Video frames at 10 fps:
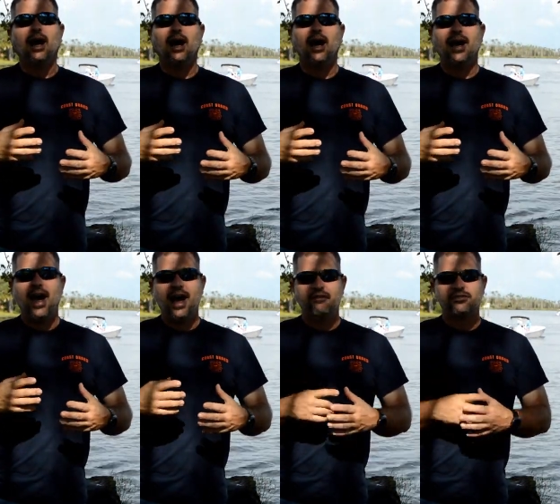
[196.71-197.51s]
I
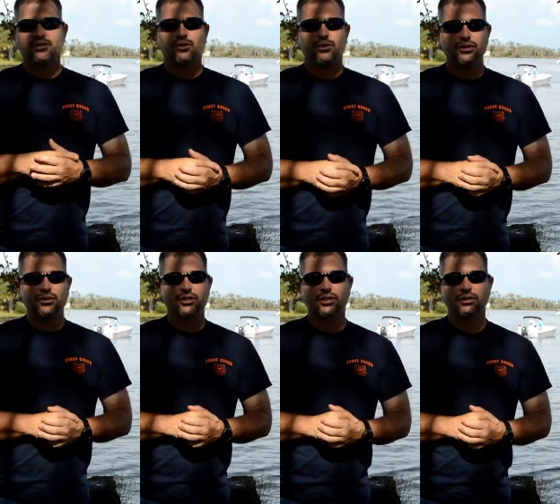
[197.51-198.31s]
have
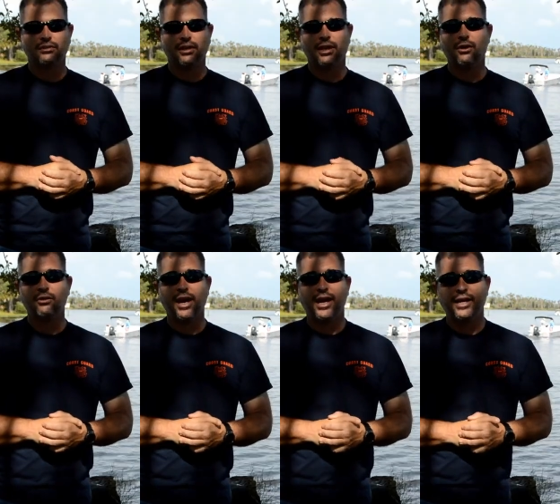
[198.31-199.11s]
sourced and
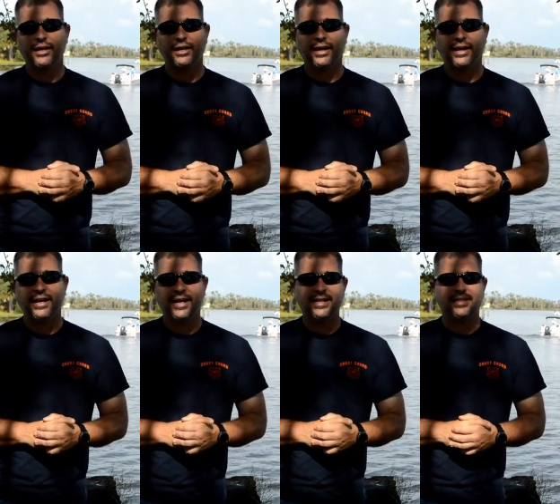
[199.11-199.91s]
located a
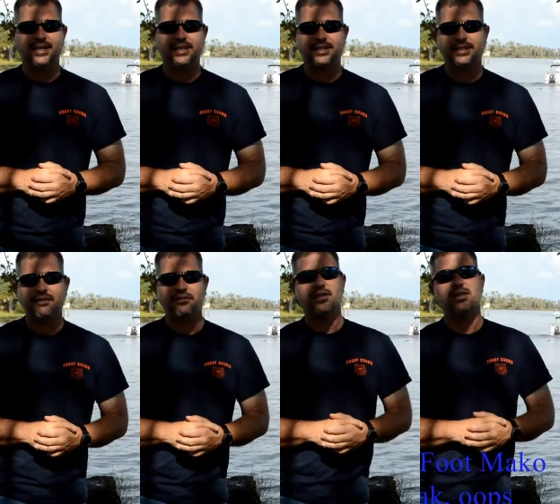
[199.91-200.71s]

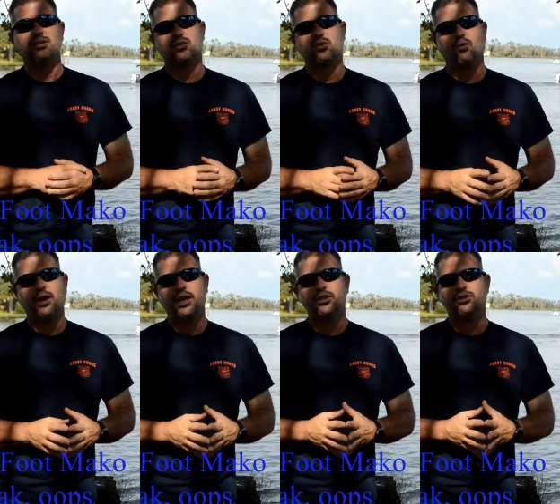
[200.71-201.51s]
1970
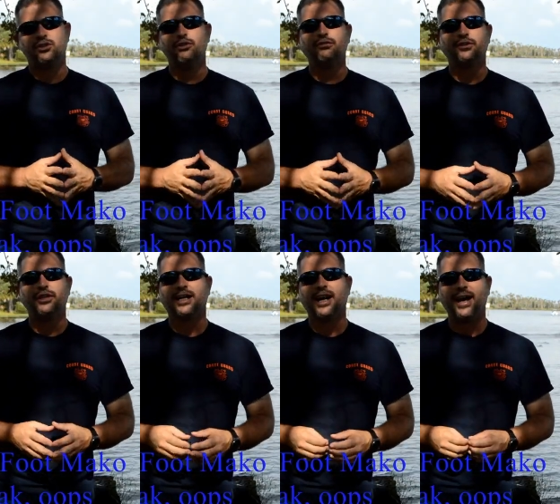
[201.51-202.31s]

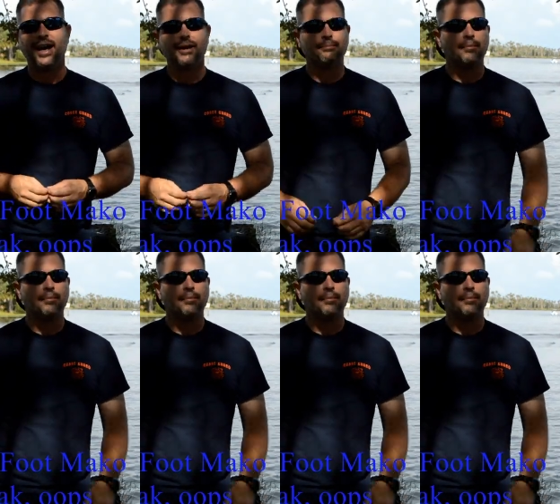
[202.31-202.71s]
22-foot kayak.